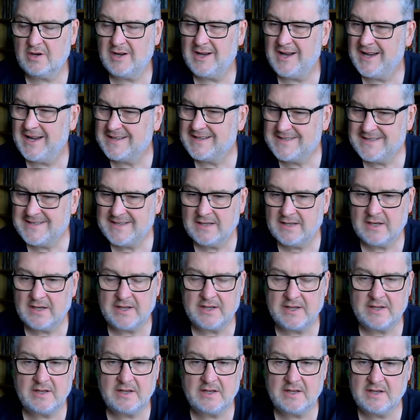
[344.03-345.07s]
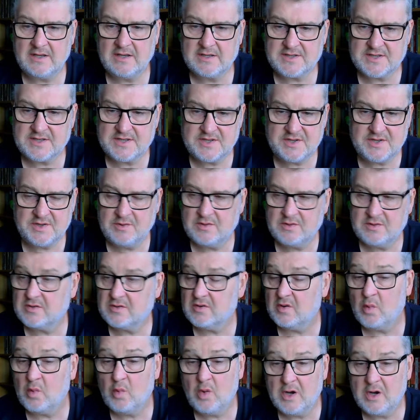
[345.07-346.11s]
Ideally, as a student
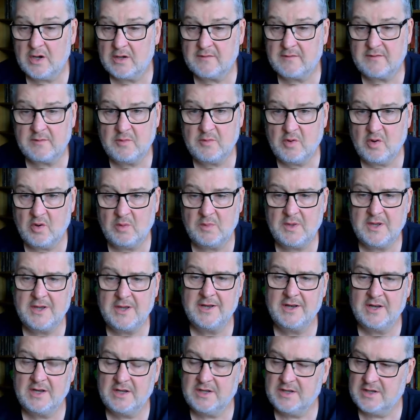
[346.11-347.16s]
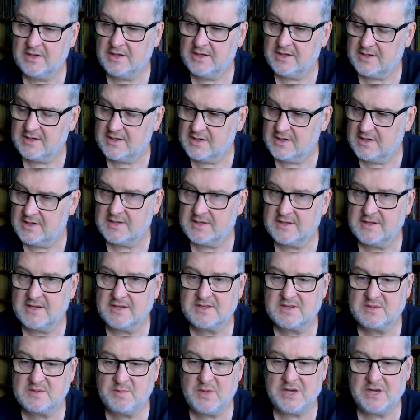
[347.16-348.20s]
or working from home, you need a
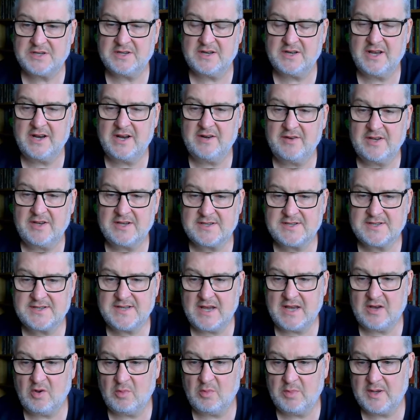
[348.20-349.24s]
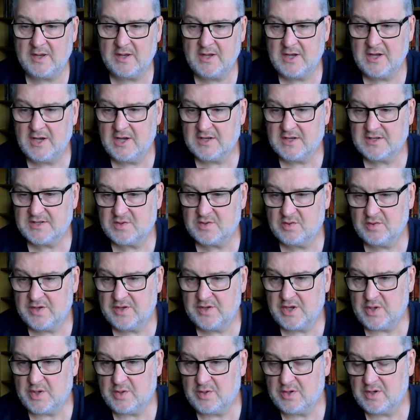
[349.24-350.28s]
special area set up so
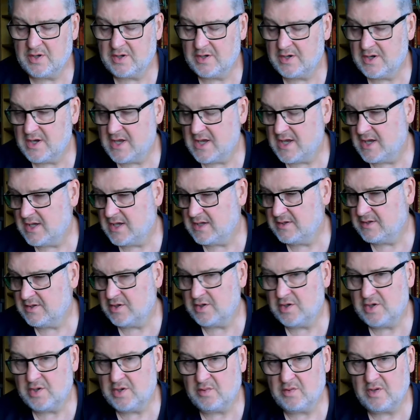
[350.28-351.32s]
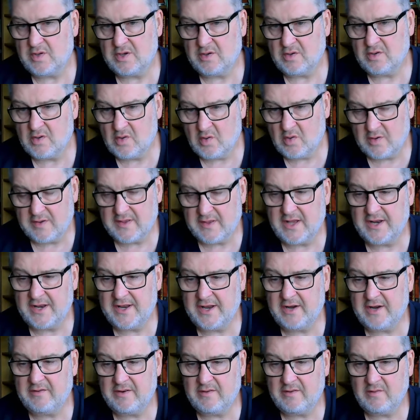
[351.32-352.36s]
that you can go to that
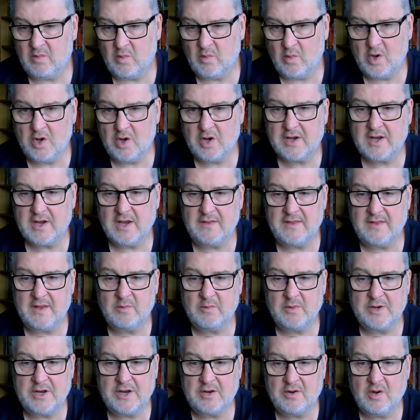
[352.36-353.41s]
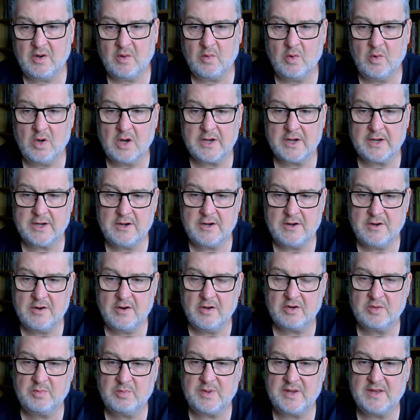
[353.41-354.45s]
area and work, and then when you're not working,
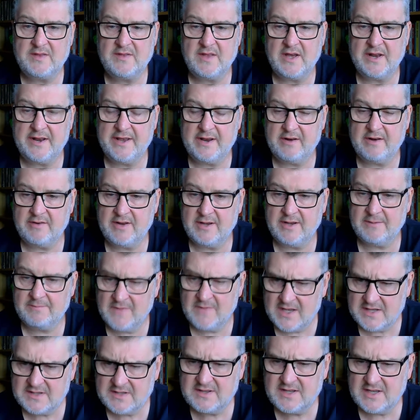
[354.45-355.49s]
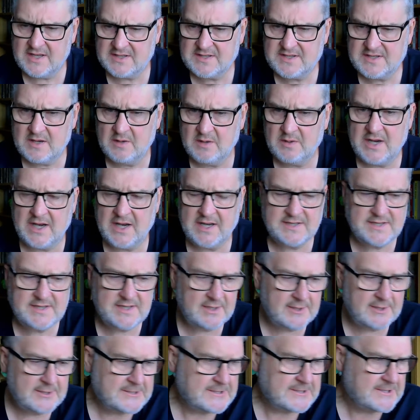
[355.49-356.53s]
not be in that area. That's our
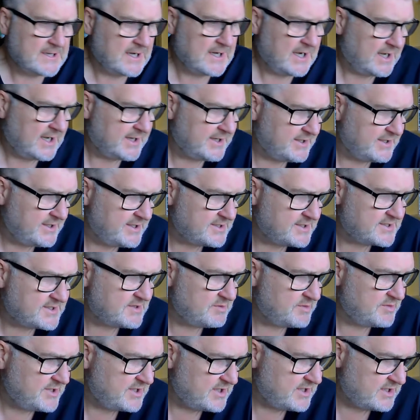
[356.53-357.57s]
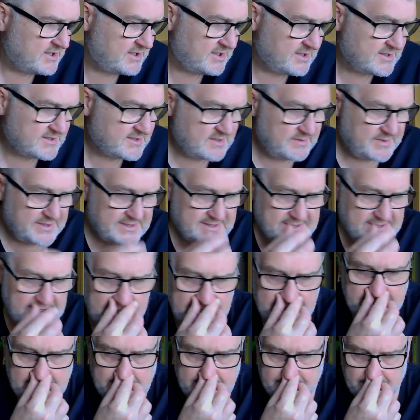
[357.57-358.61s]
ideal, and it needs to be
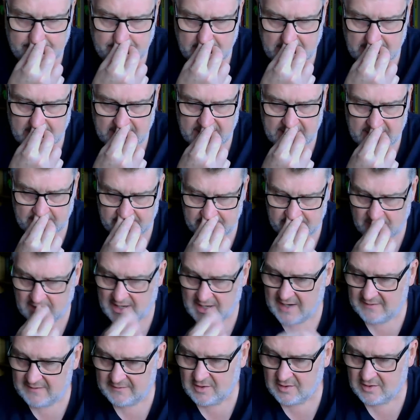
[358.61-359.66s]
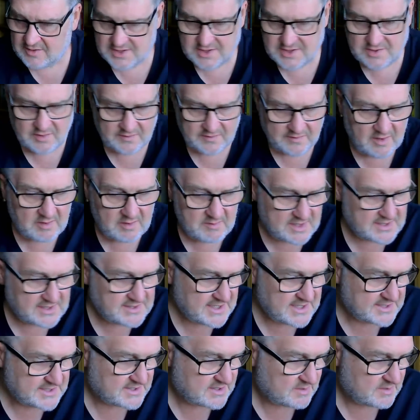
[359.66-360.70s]
tidy. I've got stuff on my
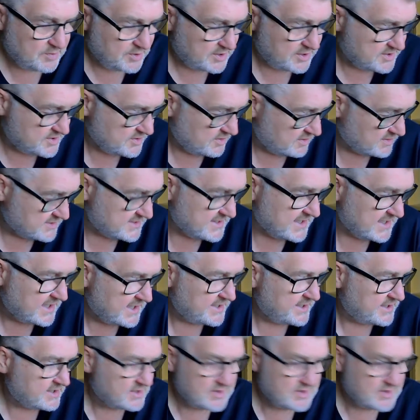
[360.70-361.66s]
desk, but it's all tidy.